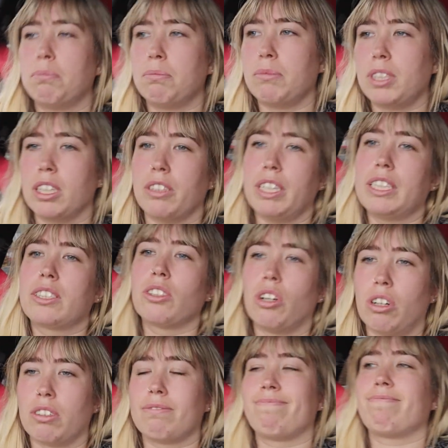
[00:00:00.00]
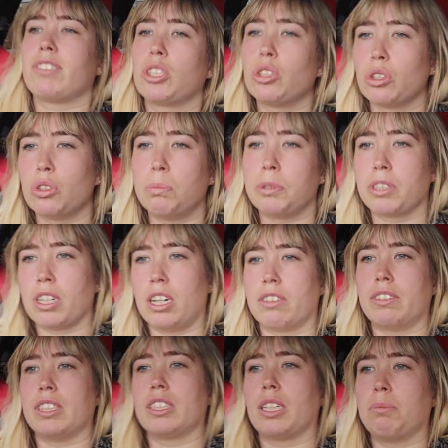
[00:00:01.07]
You know, it's not normal car
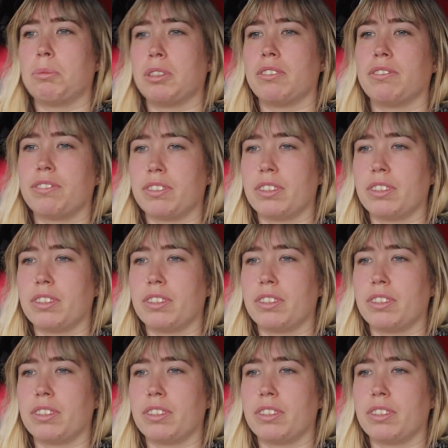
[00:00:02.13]
in terms of,